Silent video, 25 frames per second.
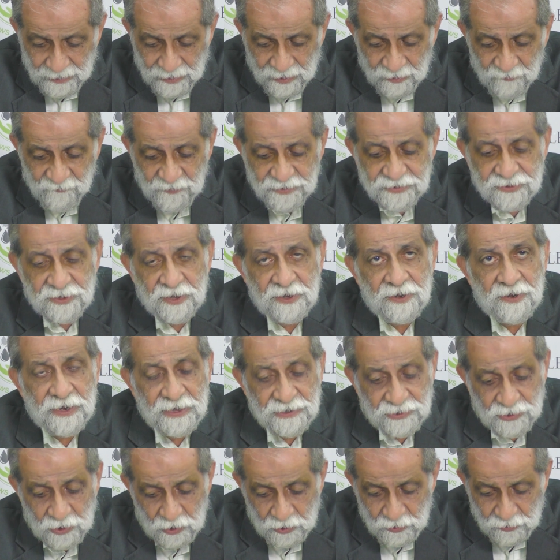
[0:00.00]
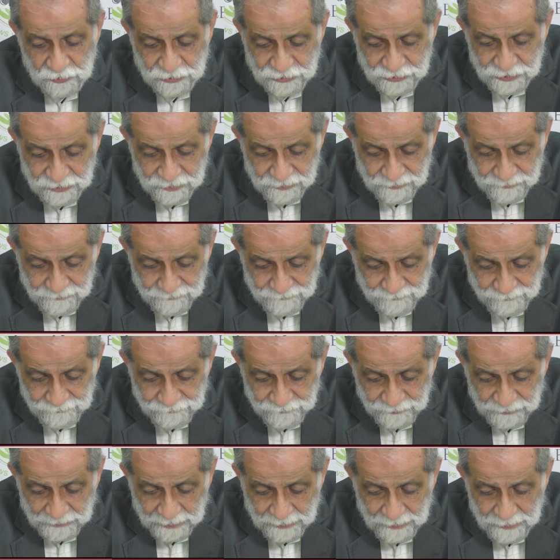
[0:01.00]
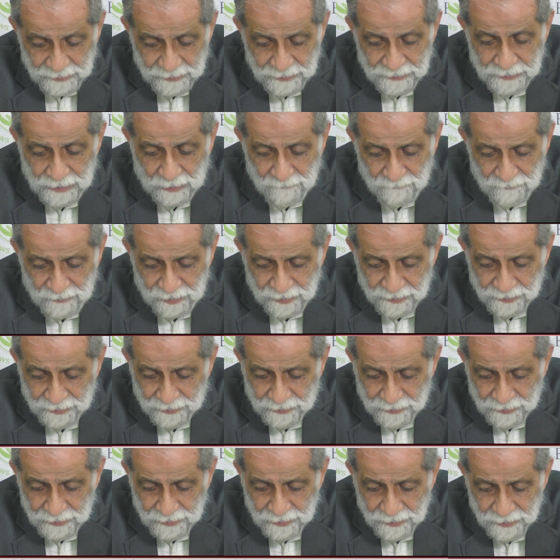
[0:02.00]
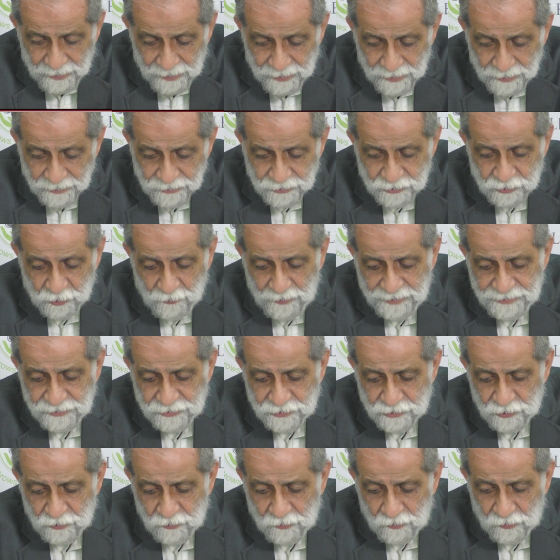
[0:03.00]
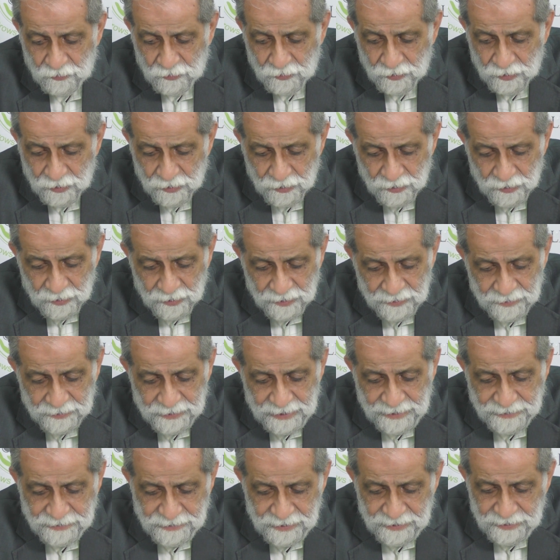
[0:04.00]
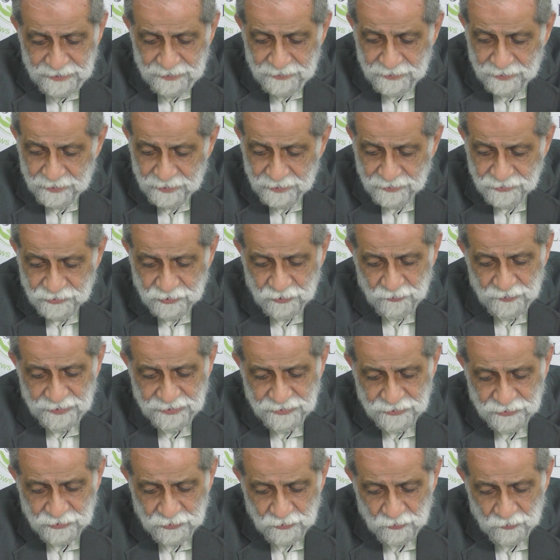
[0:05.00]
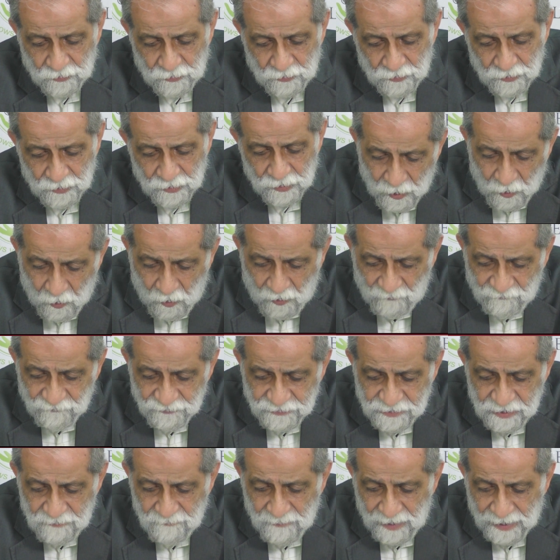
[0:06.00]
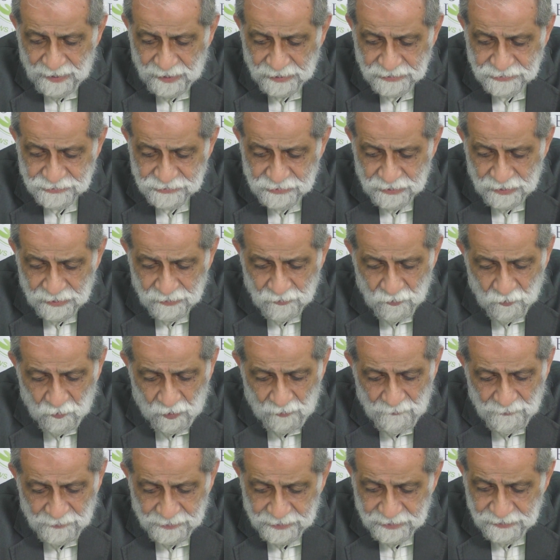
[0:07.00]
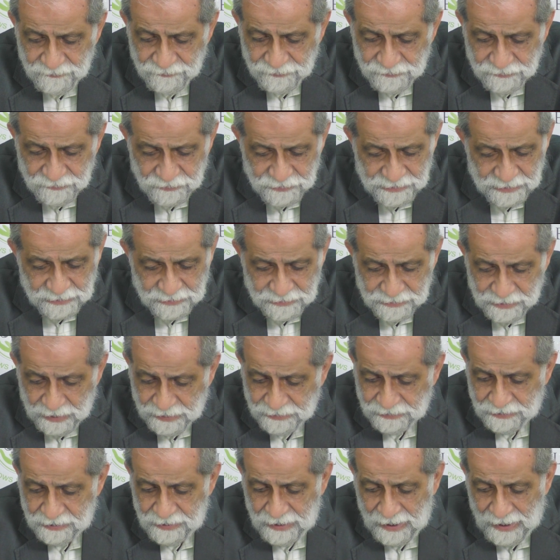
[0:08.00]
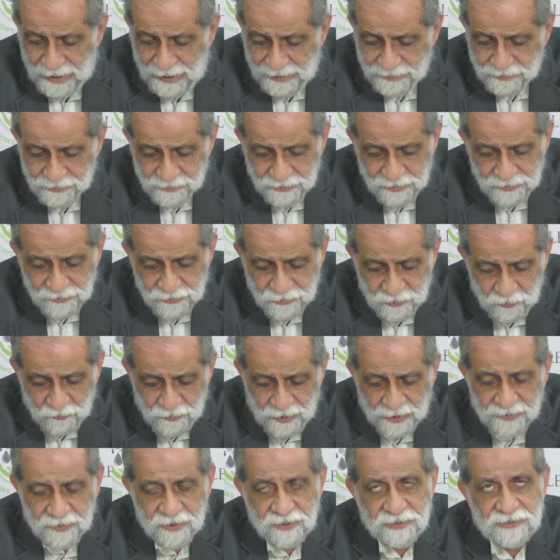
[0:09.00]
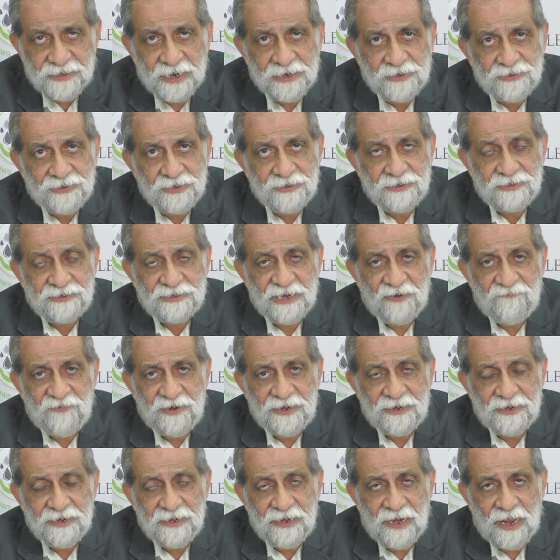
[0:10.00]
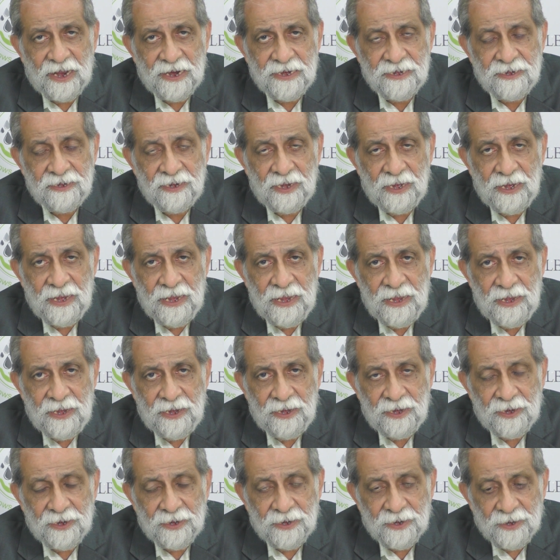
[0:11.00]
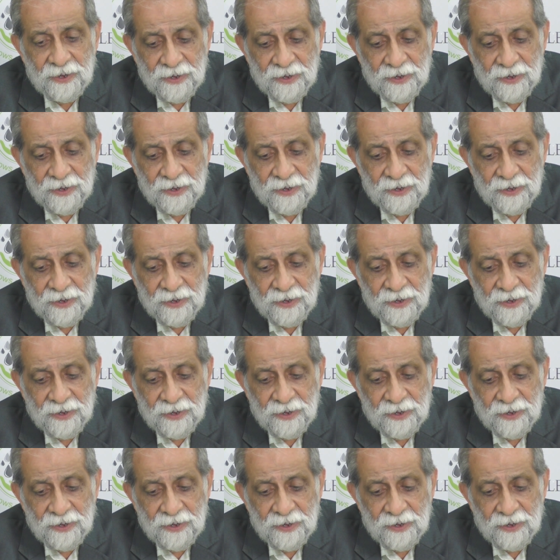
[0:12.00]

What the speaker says: with the resolution number so-and-so, dated so-and-so, of the Maharashtra Cooperative Society Act issued under section 79A.